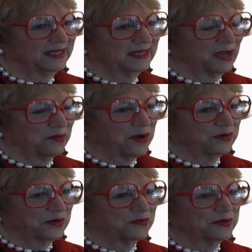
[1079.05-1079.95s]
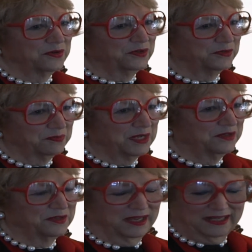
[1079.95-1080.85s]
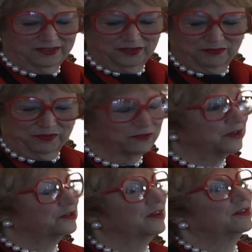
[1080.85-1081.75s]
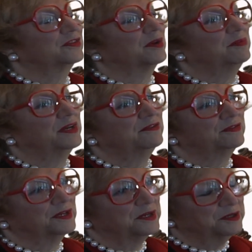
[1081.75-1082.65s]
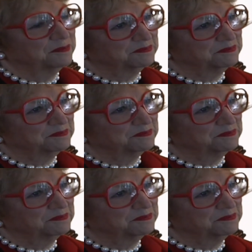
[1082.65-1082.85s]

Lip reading: I walked over to his bedside, and I said, "Professor Evans, I'm Betty Fay."